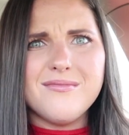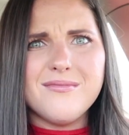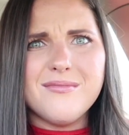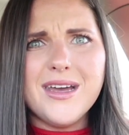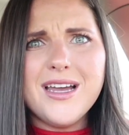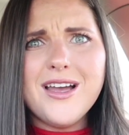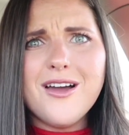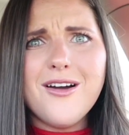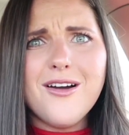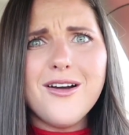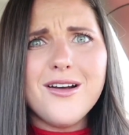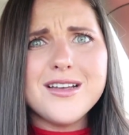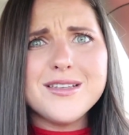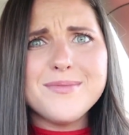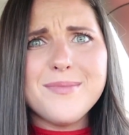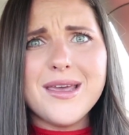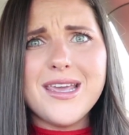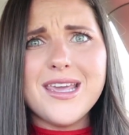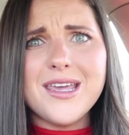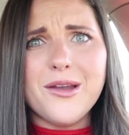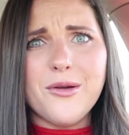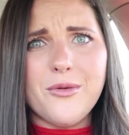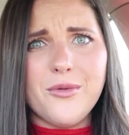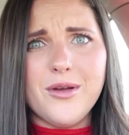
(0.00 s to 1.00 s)
my car is
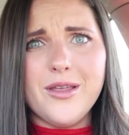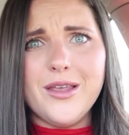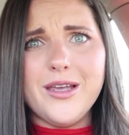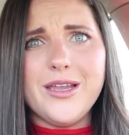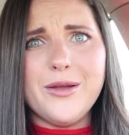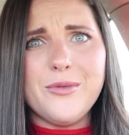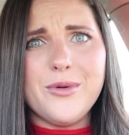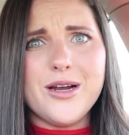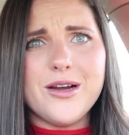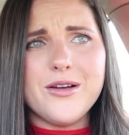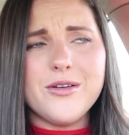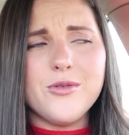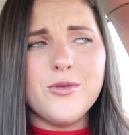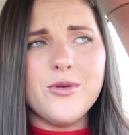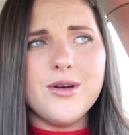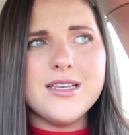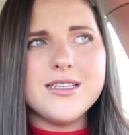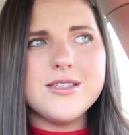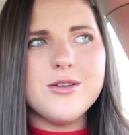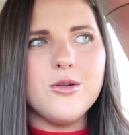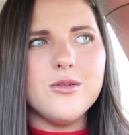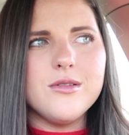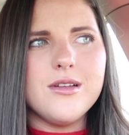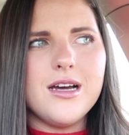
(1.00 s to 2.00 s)
making a really weird
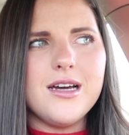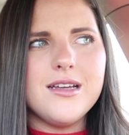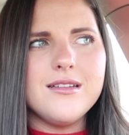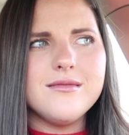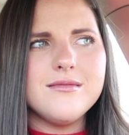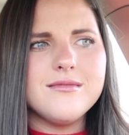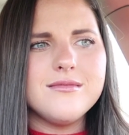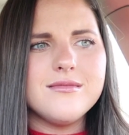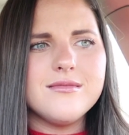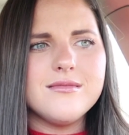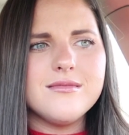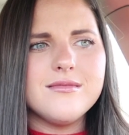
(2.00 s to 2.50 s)
noise. Hold on.